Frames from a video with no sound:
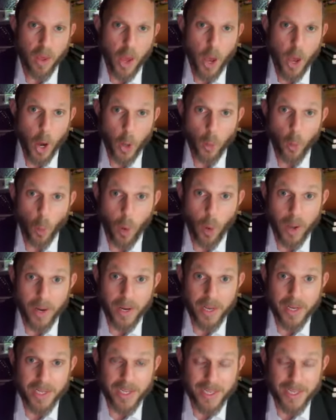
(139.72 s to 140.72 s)
and one
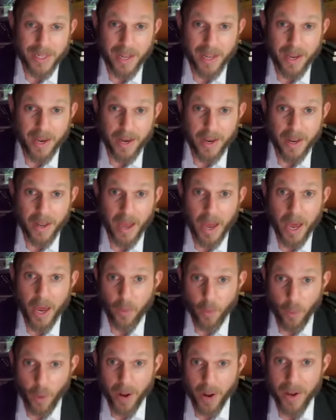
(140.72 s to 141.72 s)
is standing at
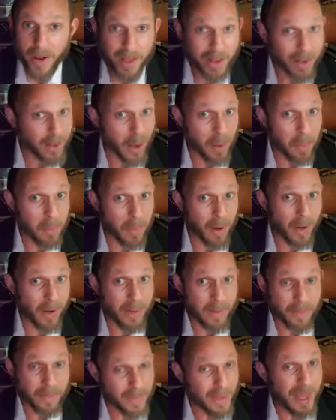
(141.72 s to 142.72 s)
rung number
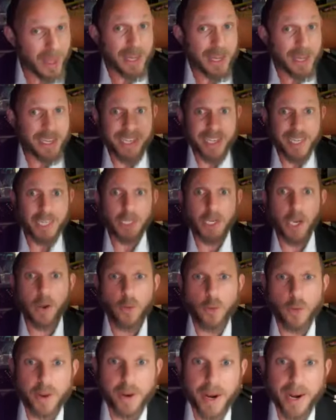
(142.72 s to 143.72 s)

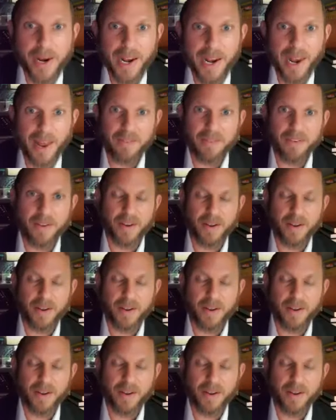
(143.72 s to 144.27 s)
611.